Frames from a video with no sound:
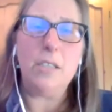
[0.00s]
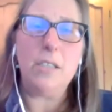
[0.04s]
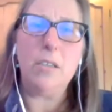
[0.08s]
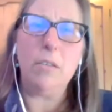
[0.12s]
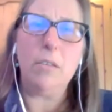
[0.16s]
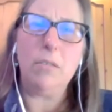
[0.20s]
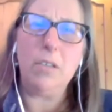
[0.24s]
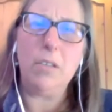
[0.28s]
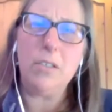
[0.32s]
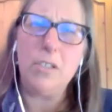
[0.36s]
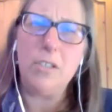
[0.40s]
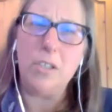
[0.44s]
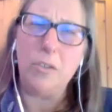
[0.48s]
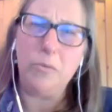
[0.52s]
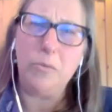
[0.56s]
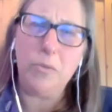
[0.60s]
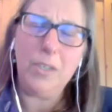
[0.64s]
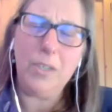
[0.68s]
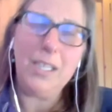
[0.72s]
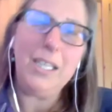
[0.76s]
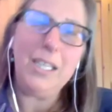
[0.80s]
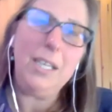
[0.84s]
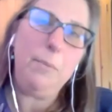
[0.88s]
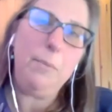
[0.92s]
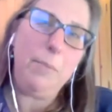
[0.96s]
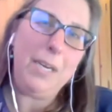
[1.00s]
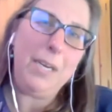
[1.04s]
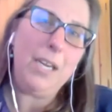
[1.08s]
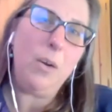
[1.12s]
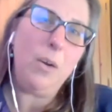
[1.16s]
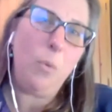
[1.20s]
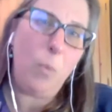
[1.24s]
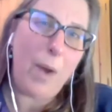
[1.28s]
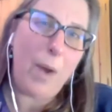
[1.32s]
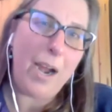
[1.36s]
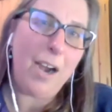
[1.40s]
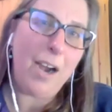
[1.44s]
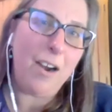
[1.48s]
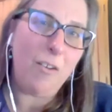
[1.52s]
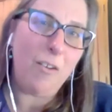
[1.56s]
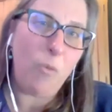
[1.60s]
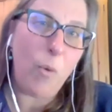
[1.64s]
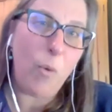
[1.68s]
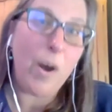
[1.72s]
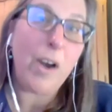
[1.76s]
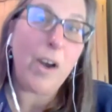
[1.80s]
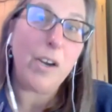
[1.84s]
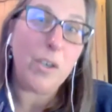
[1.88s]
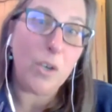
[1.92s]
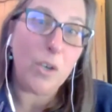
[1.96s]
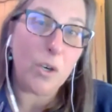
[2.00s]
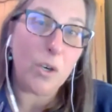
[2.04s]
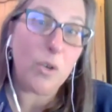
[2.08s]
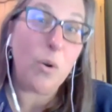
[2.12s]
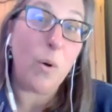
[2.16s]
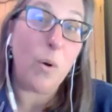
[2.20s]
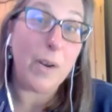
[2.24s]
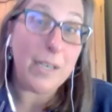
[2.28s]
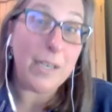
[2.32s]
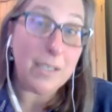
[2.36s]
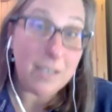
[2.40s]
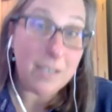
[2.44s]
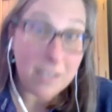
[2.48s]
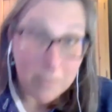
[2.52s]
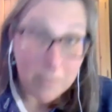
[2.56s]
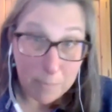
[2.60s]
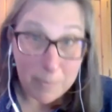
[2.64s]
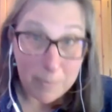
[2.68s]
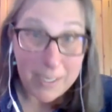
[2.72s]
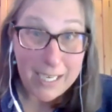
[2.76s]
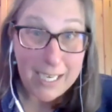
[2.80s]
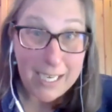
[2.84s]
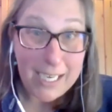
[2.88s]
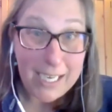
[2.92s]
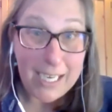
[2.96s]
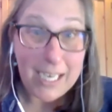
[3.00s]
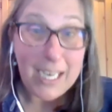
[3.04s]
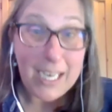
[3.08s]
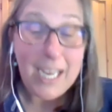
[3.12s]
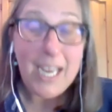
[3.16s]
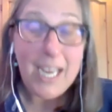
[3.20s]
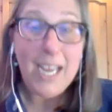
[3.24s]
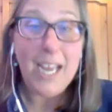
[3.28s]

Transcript: So, so really be aware of where you're going to be.